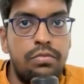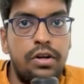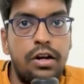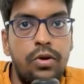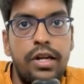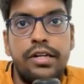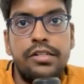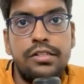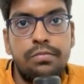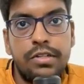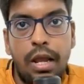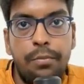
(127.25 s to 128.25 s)
bernoulli
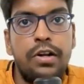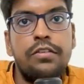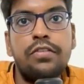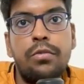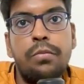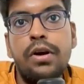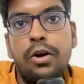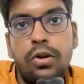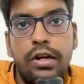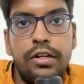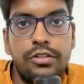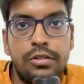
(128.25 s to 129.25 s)
samples from a
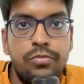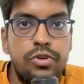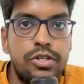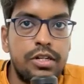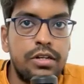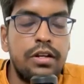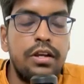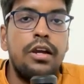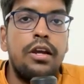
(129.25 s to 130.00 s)
bernoulli distribution